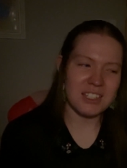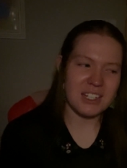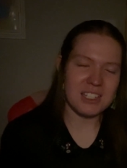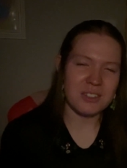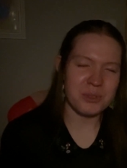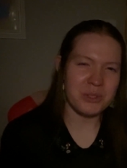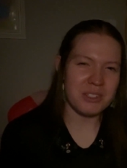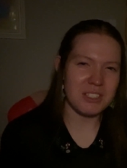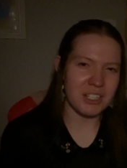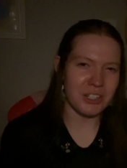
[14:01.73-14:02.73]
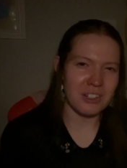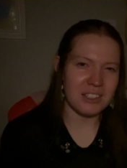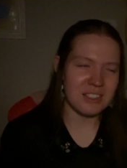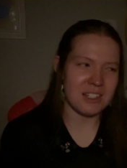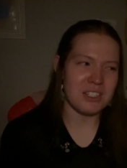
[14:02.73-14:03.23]
Was there a sticker on
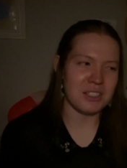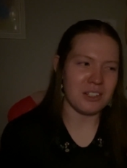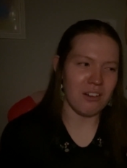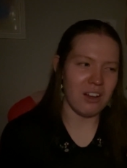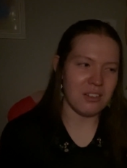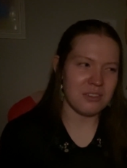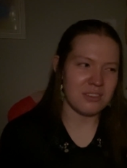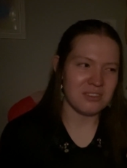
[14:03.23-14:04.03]
this and I took it off?